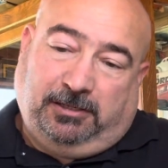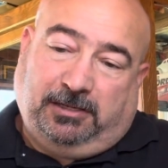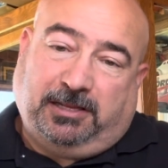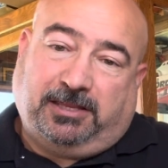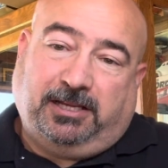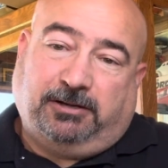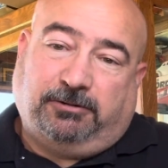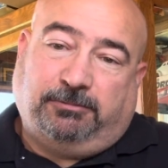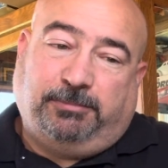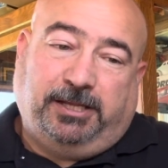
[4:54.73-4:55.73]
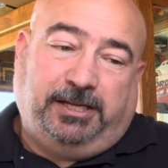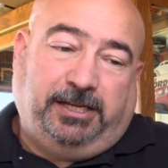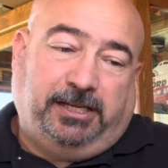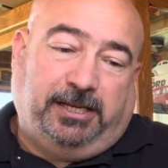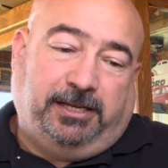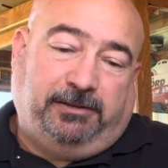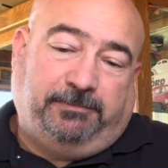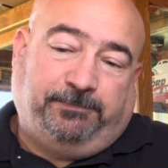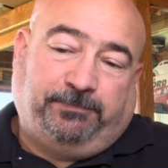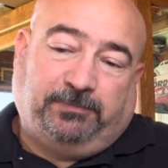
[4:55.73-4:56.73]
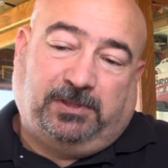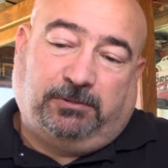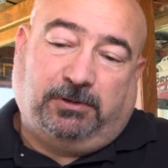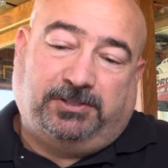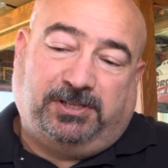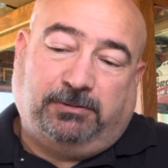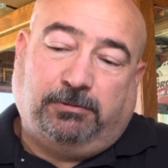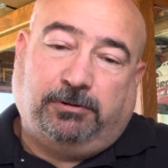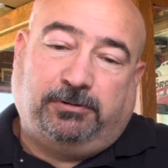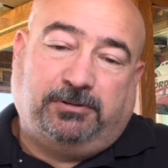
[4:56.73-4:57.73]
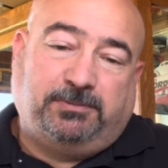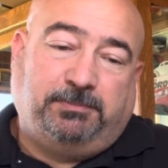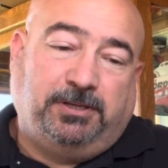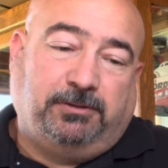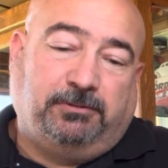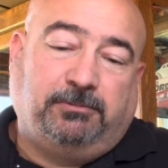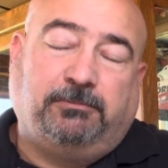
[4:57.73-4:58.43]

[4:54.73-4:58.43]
I think our old buddy Rusty Rotors built